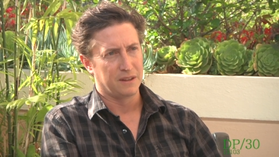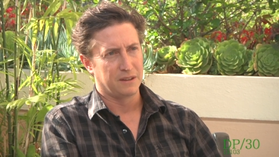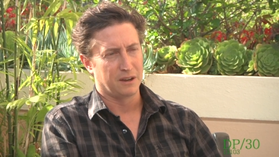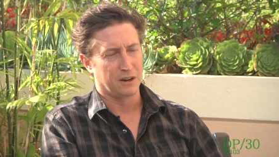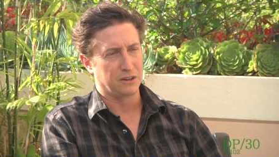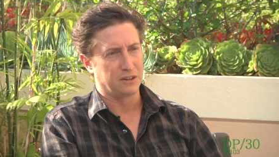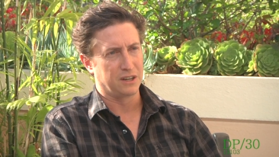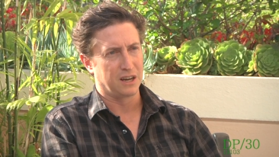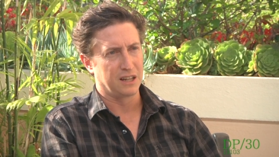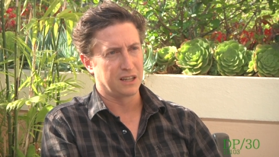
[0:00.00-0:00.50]

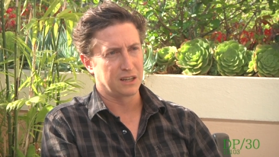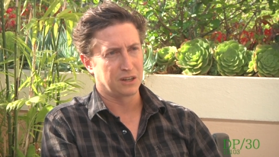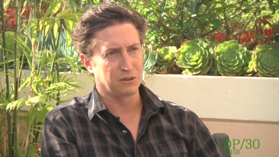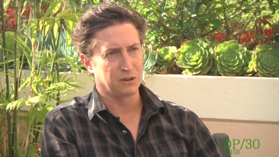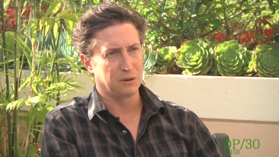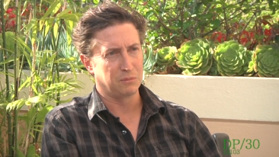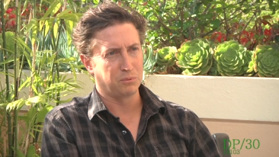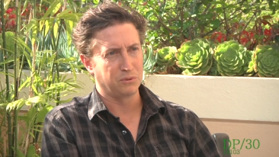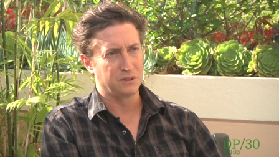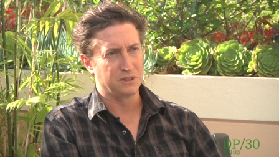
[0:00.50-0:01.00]
Our Dolly
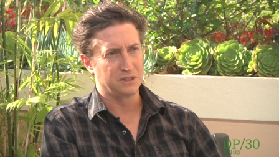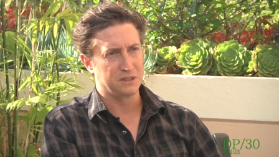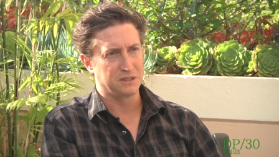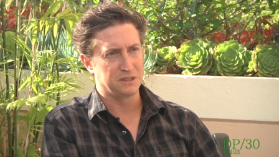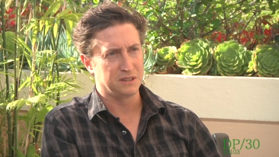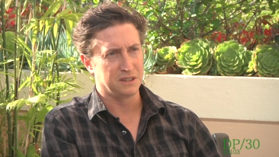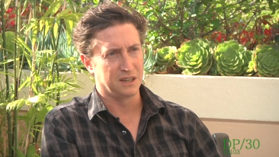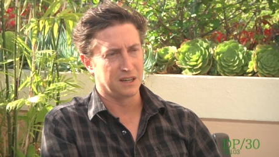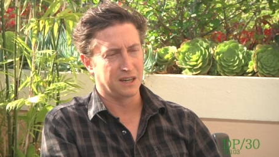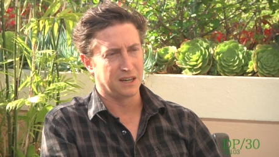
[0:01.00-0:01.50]
Grip
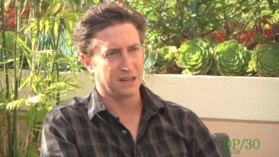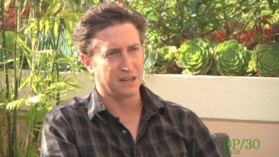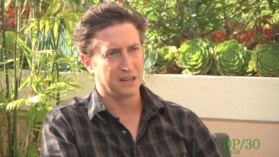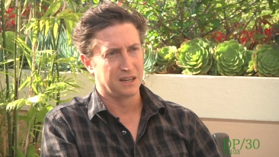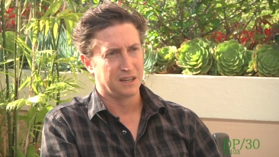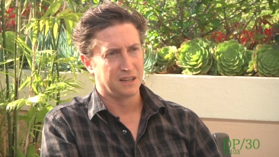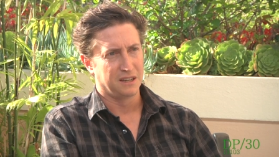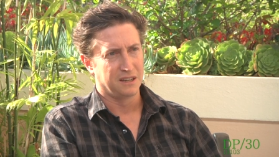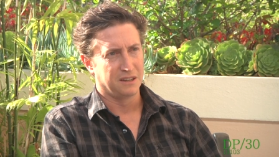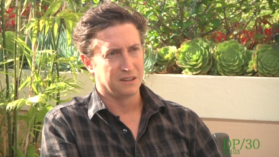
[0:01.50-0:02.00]
was, uh,
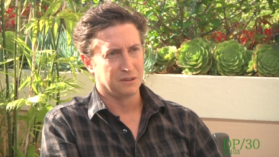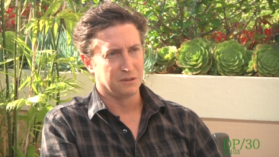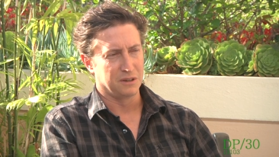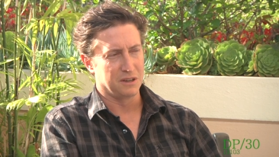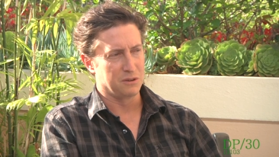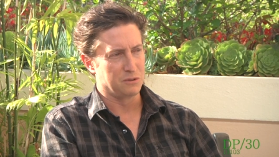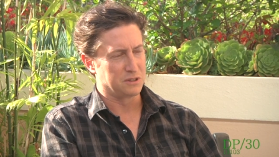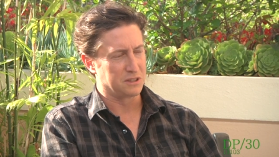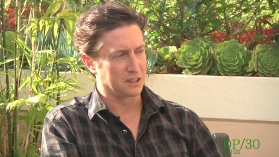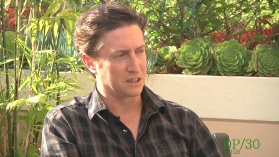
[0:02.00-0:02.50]

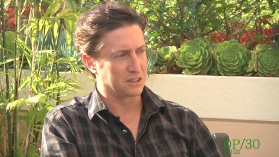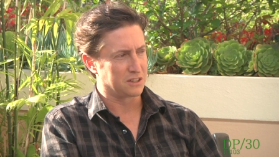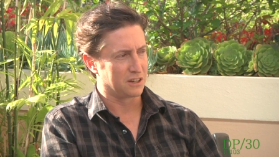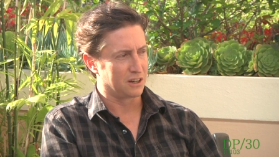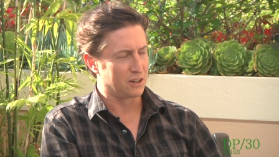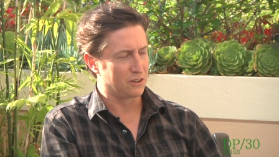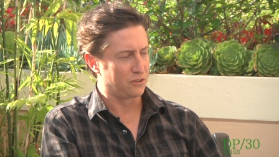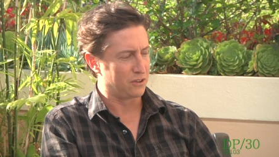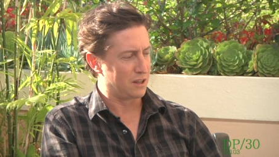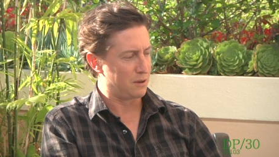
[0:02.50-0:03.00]
he was the
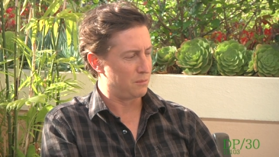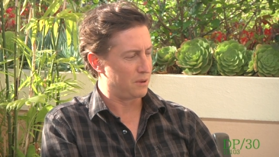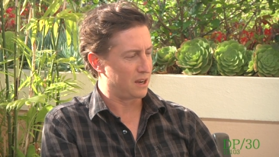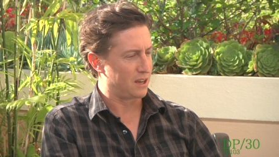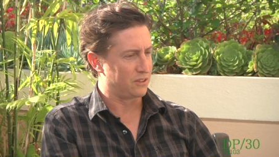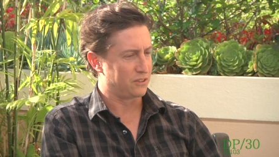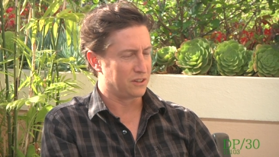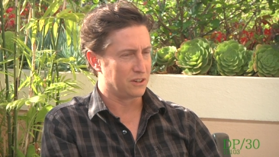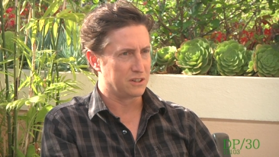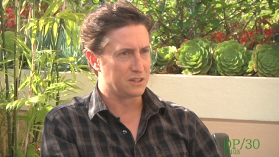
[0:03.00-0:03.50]
guitarist for that
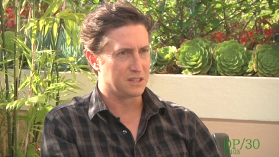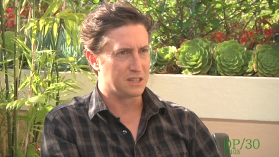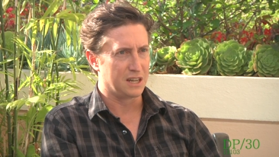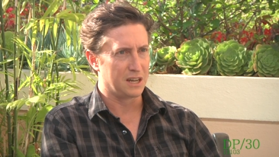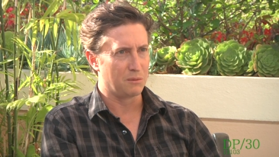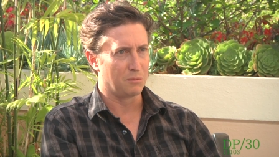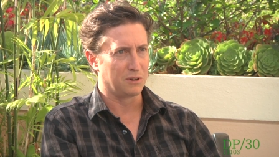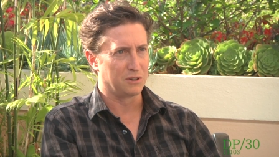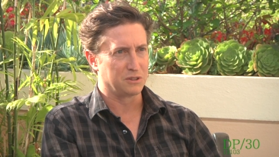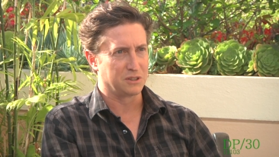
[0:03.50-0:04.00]
band
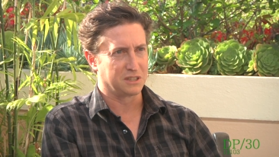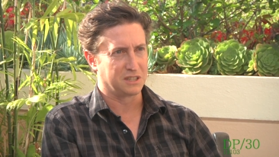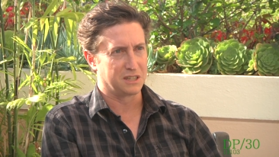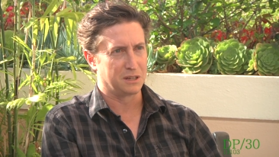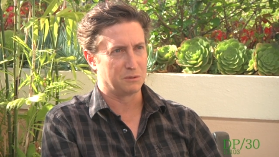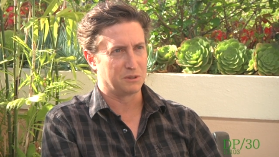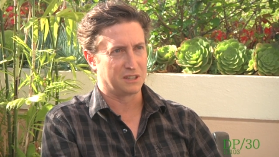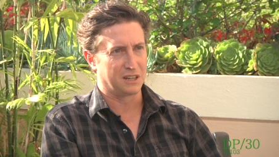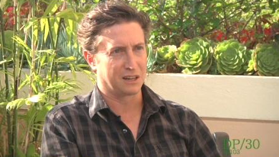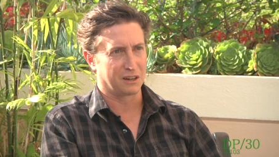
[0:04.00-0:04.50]
Thursday, but as a
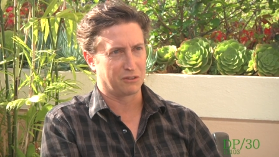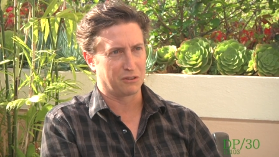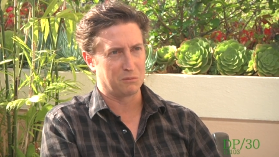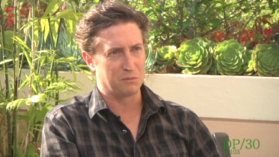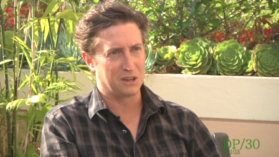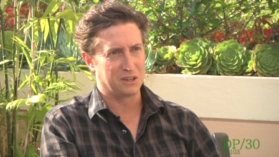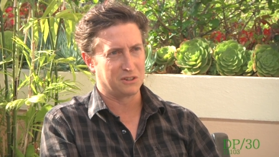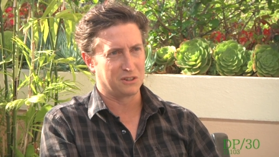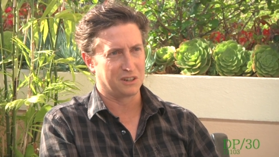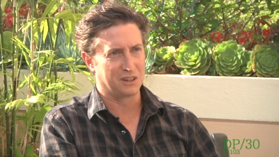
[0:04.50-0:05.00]
cinematography
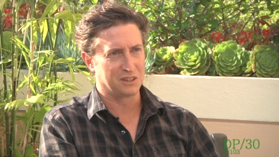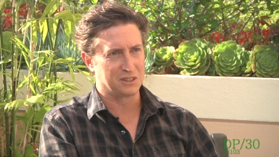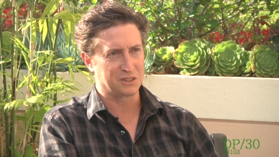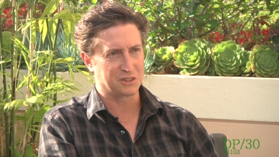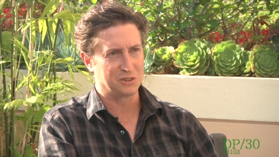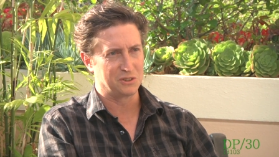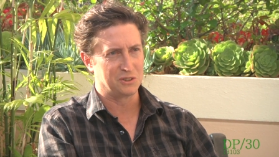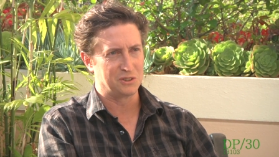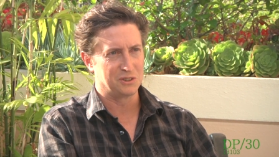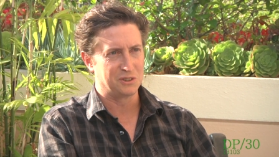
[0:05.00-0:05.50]
major at our
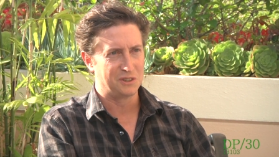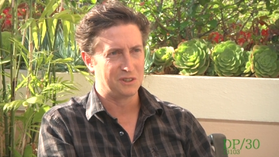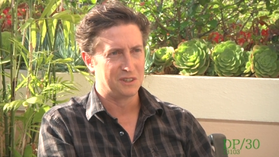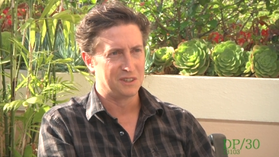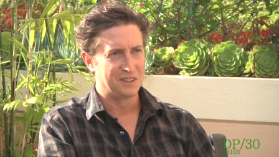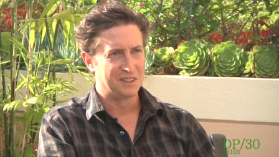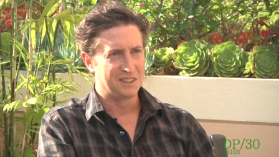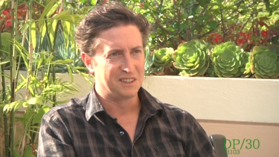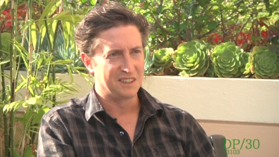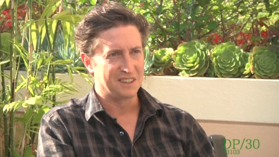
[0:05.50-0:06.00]
school.
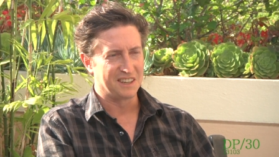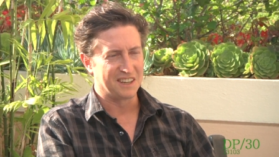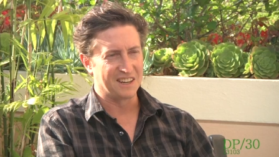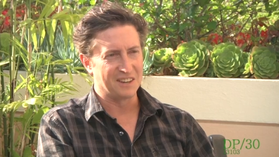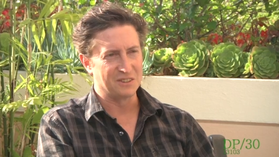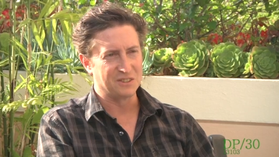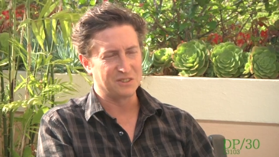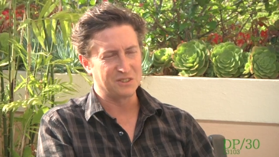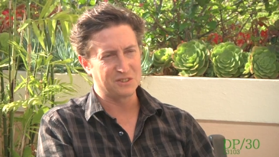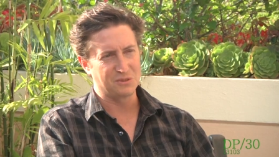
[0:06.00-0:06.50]
Huh. You
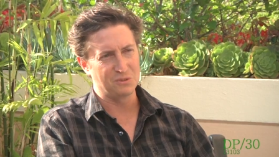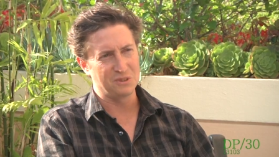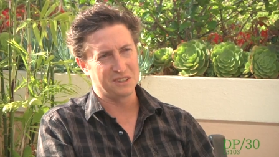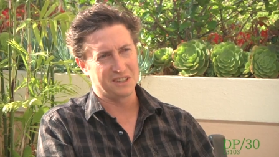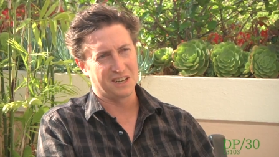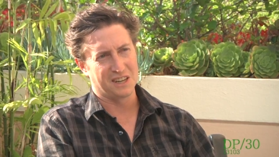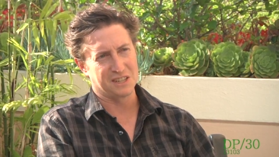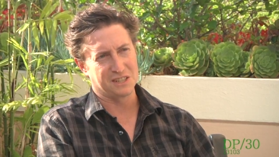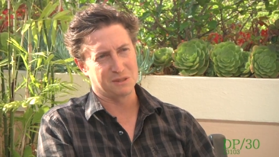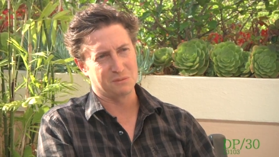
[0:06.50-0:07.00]
know, it's just
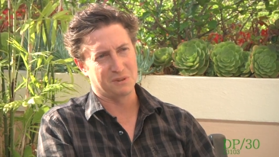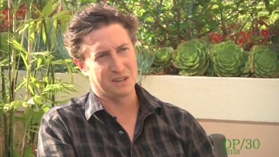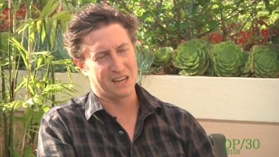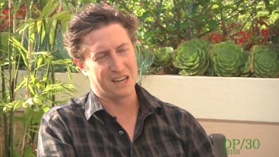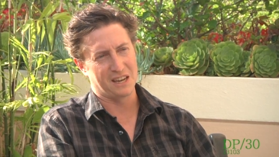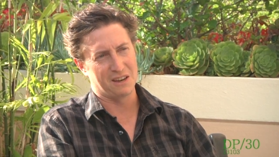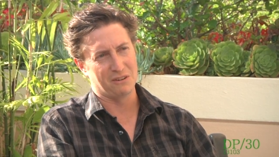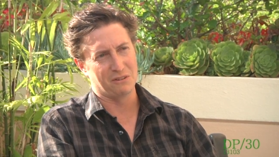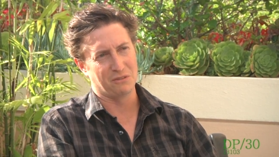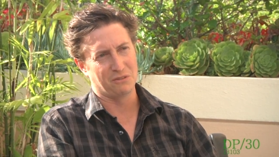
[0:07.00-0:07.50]
really awesome to
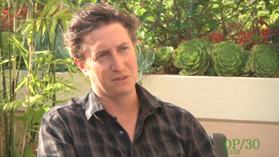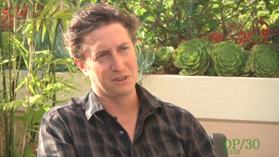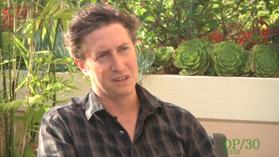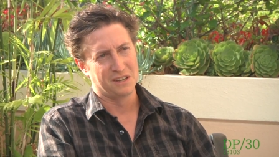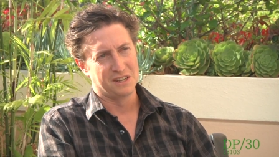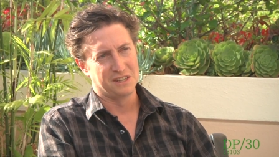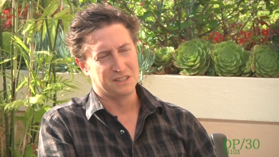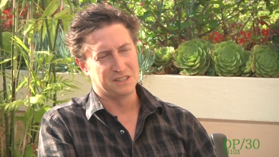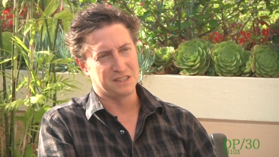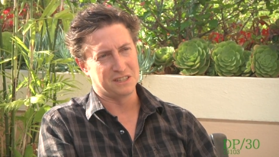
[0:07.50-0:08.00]
have
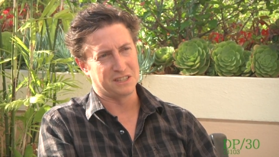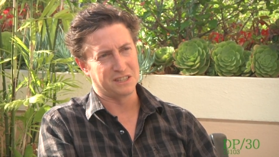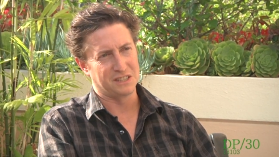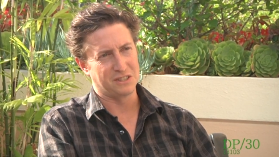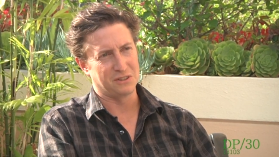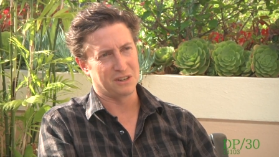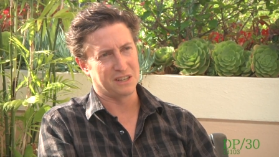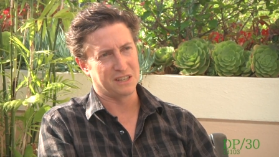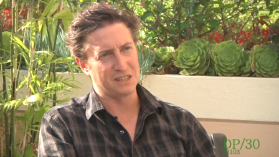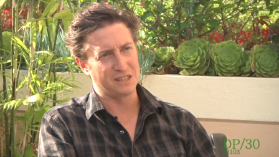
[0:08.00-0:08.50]
such a
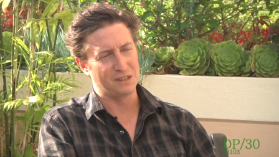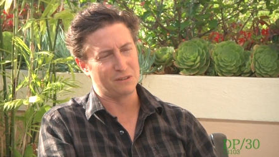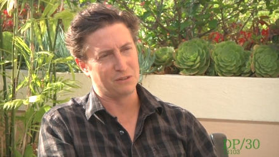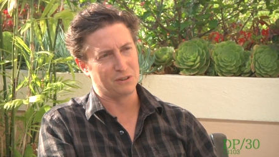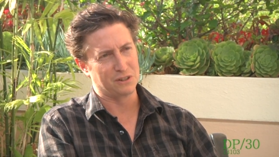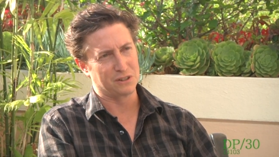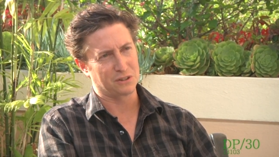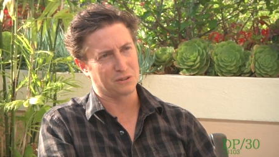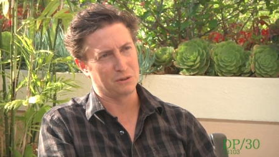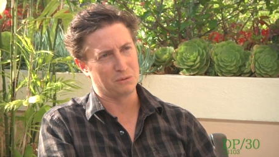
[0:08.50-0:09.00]
strange,
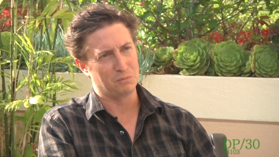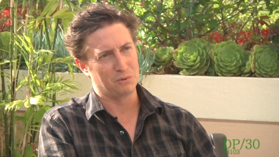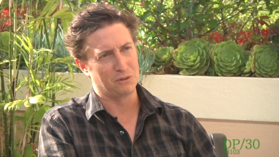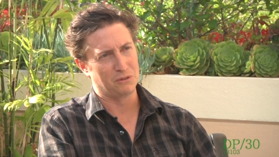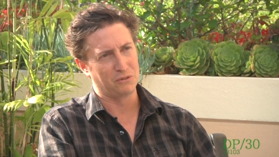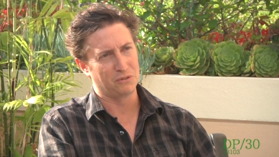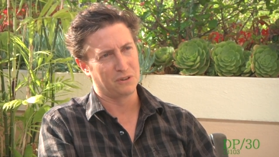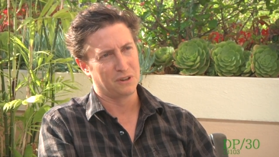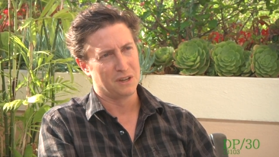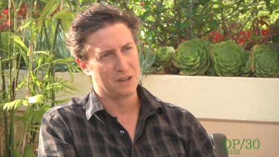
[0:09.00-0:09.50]
diverse group
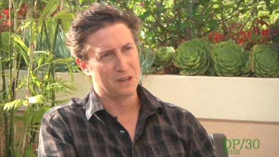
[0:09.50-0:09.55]
of